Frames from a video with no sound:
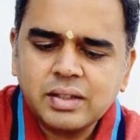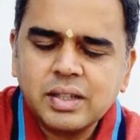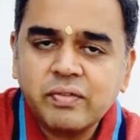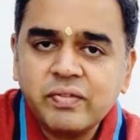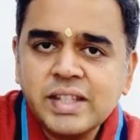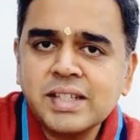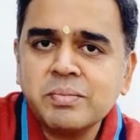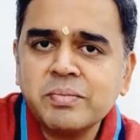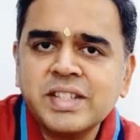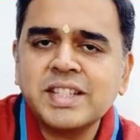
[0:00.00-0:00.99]
the
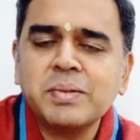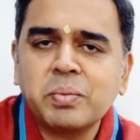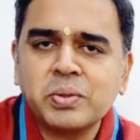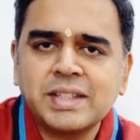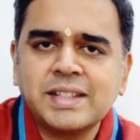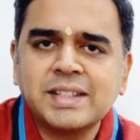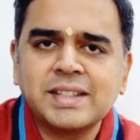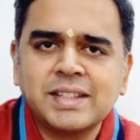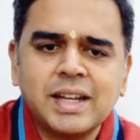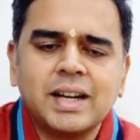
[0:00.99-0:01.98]
wisdom which she
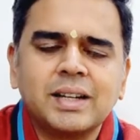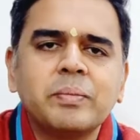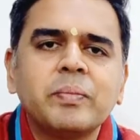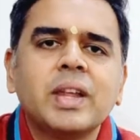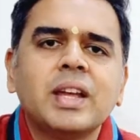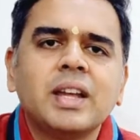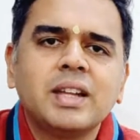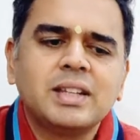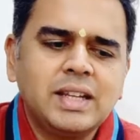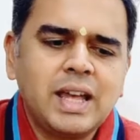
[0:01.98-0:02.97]
possesses, that
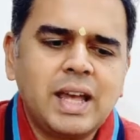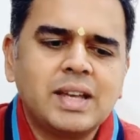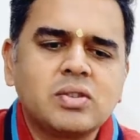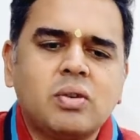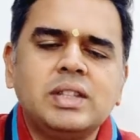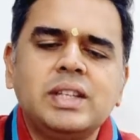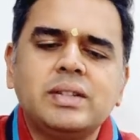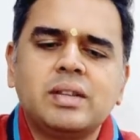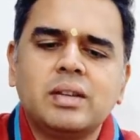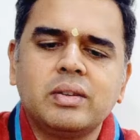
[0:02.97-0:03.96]
she has all
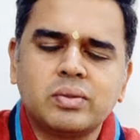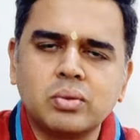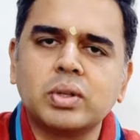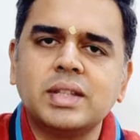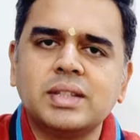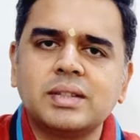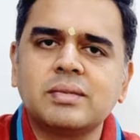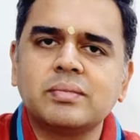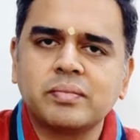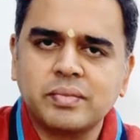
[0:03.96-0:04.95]
these
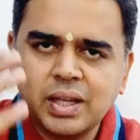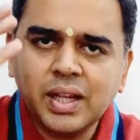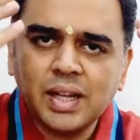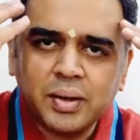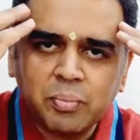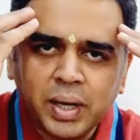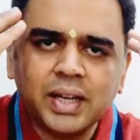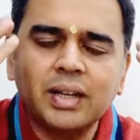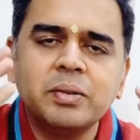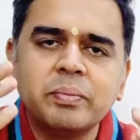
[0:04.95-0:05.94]
stories in her
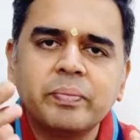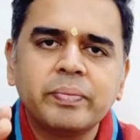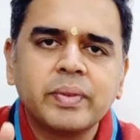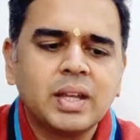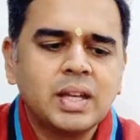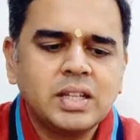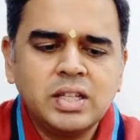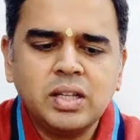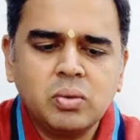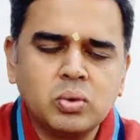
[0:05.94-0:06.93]
mind.
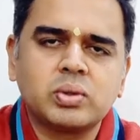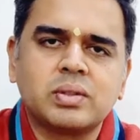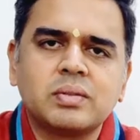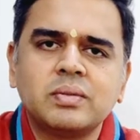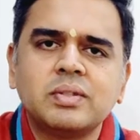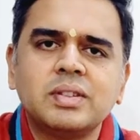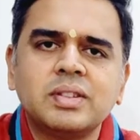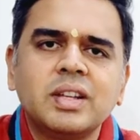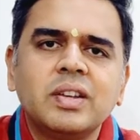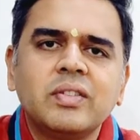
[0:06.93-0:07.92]
She knows
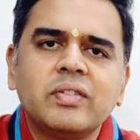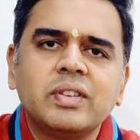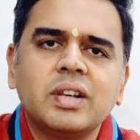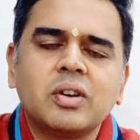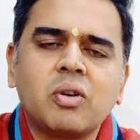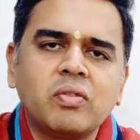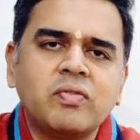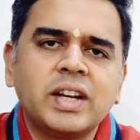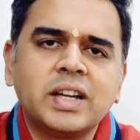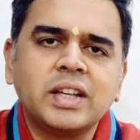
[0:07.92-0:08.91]
the
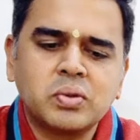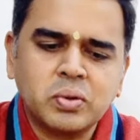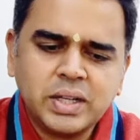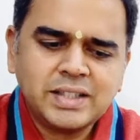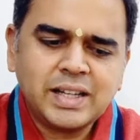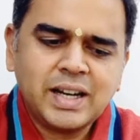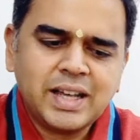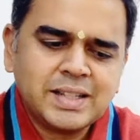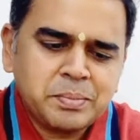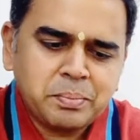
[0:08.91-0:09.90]
conflicting stories and
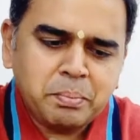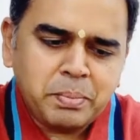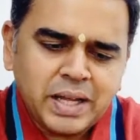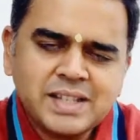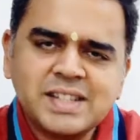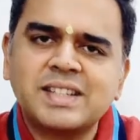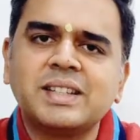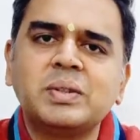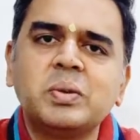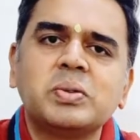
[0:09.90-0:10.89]
has
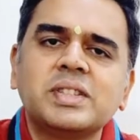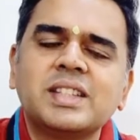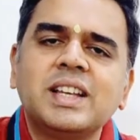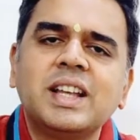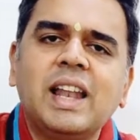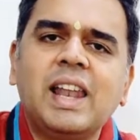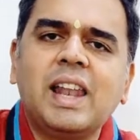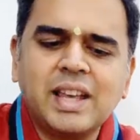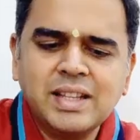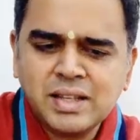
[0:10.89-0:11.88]
placed those
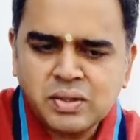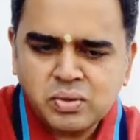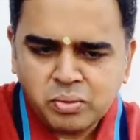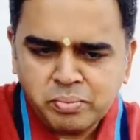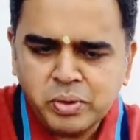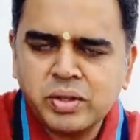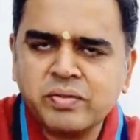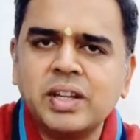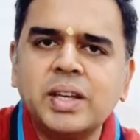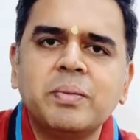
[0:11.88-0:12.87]
lines so
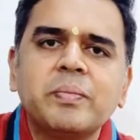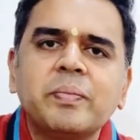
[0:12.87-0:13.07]
beautifully